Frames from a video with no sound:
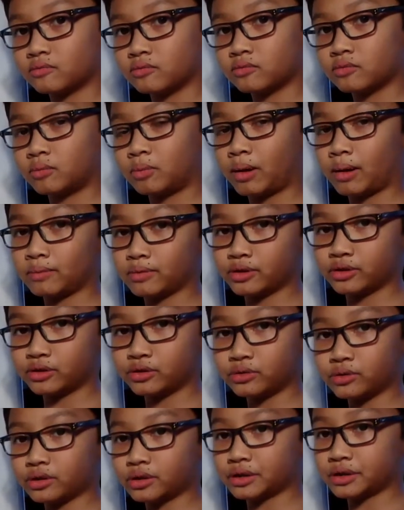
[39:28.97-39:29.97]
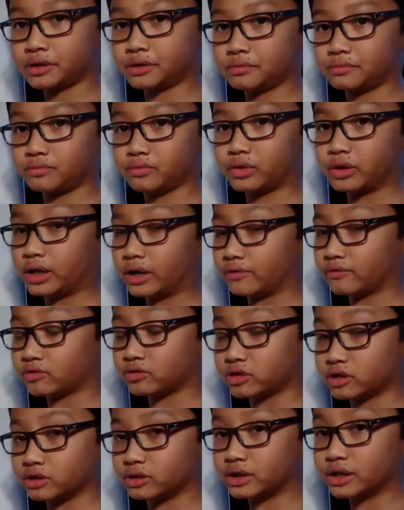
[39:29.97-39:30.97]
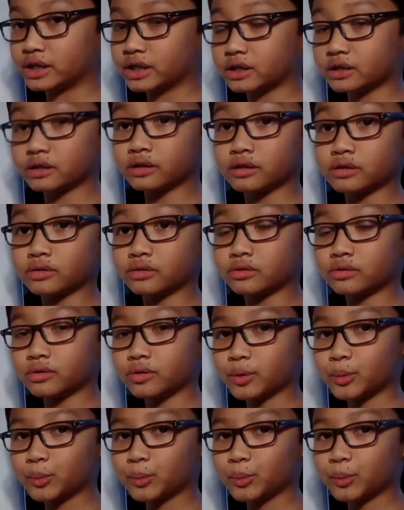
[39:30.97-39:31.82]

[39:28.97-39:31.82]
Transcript: will probably use it whenever you need to.